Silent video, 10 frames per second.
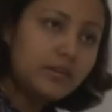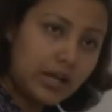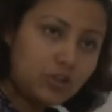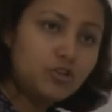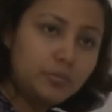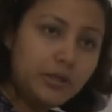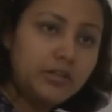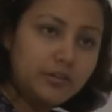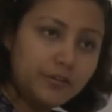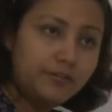that should be
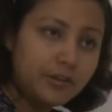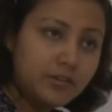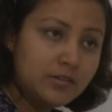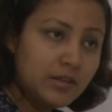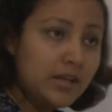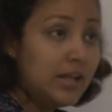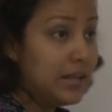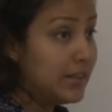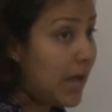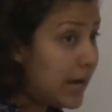the difference
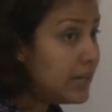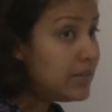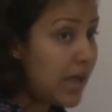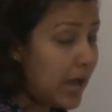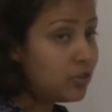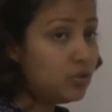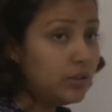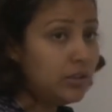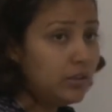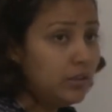that is
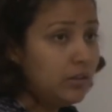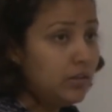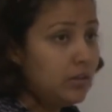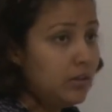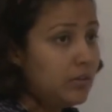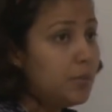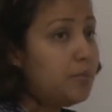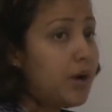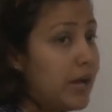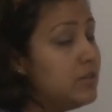actually the
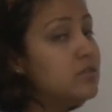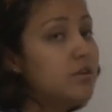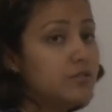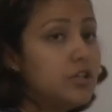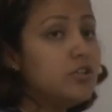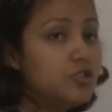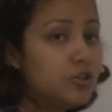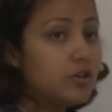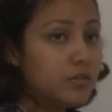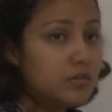price of the
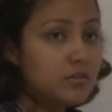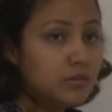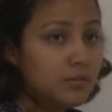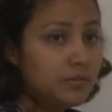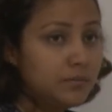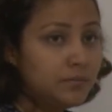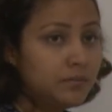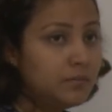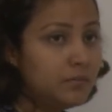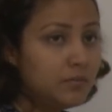insurance.
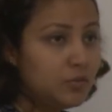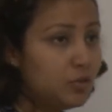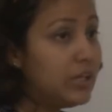So,